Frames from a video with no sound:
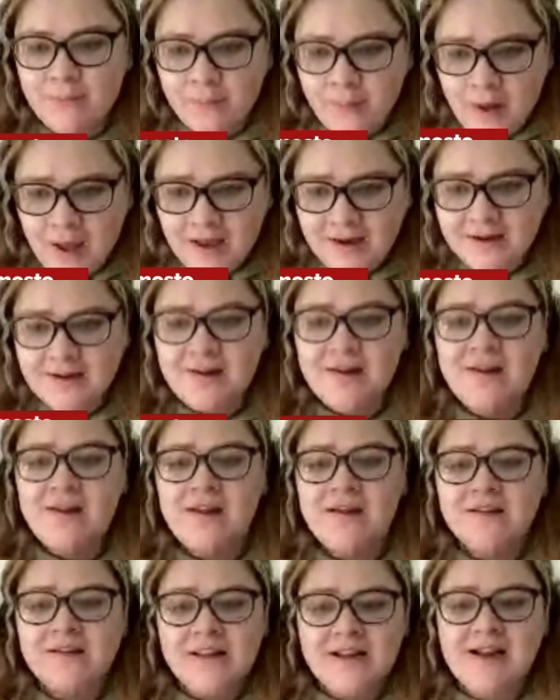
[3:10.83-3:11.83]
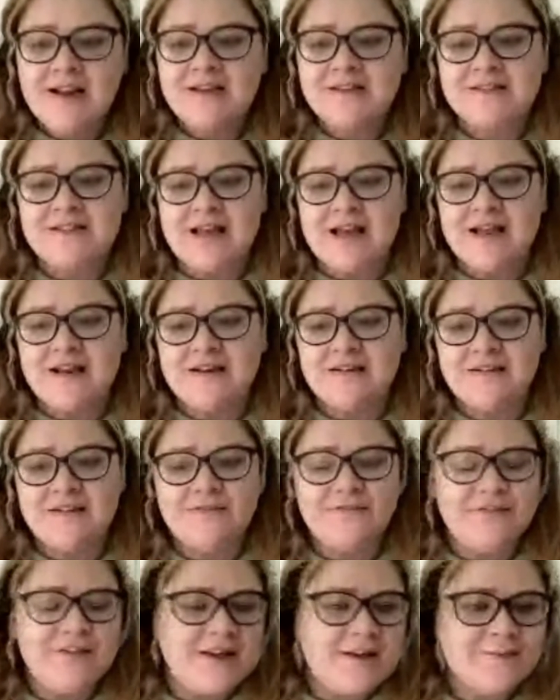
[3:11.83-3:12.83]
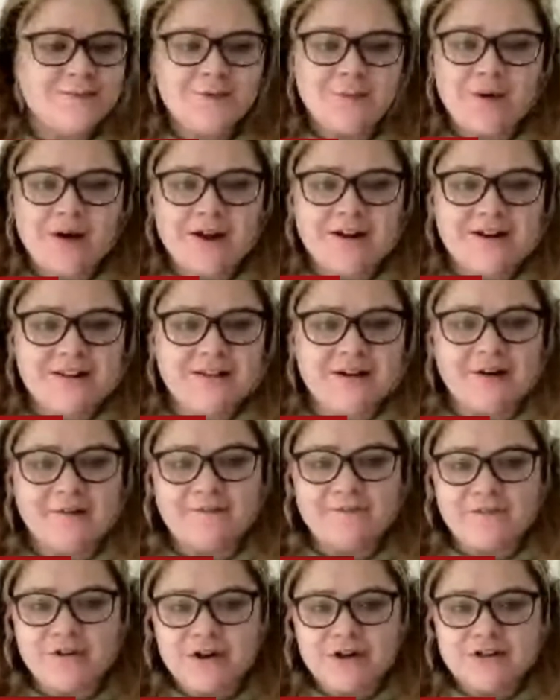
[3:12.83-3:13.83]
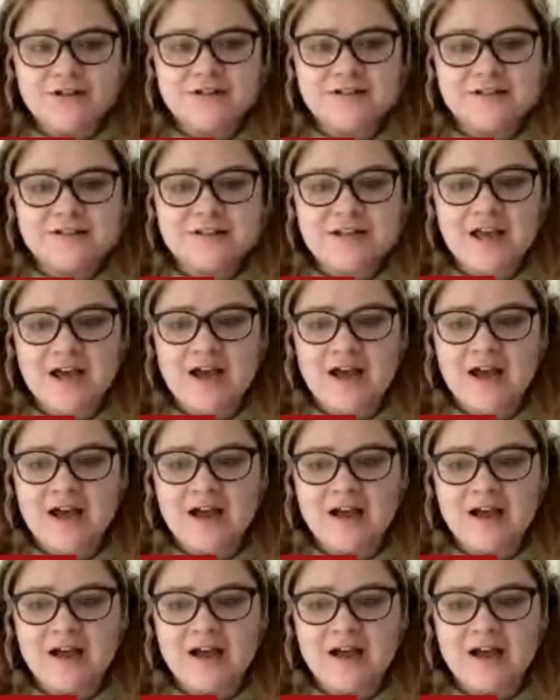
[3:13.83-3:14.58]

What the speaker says: But like I said, the Flames won their first